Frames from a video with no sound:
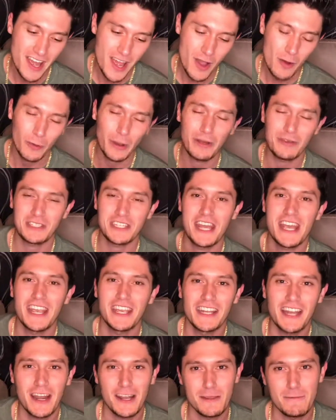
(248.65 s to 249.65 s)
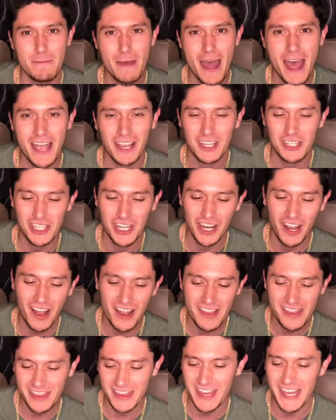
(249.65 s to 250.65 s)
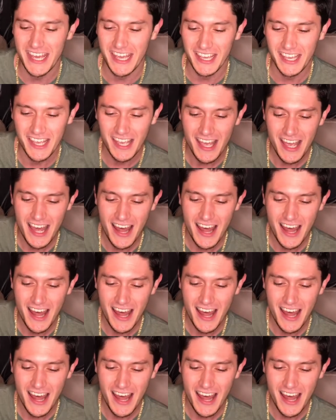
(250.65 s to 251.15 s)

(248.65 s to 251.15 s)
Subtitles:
when I was taking it out of the packaging, I think